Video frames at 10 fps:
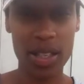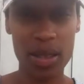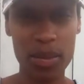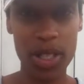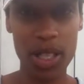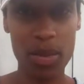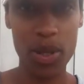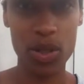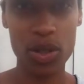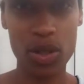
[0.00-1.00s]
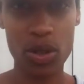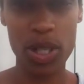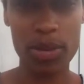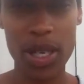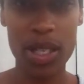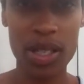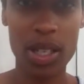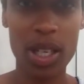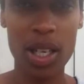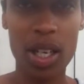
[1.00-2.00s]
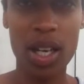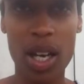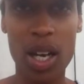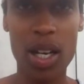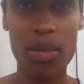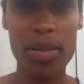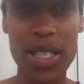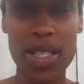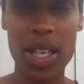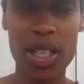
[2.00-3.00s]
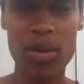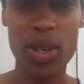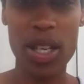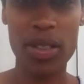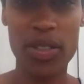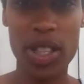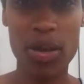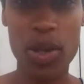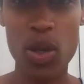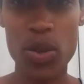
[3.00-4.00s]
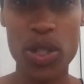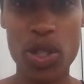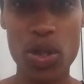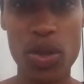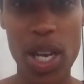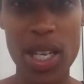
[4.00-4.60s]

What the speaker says: chemo treatment. My second round of chemo was June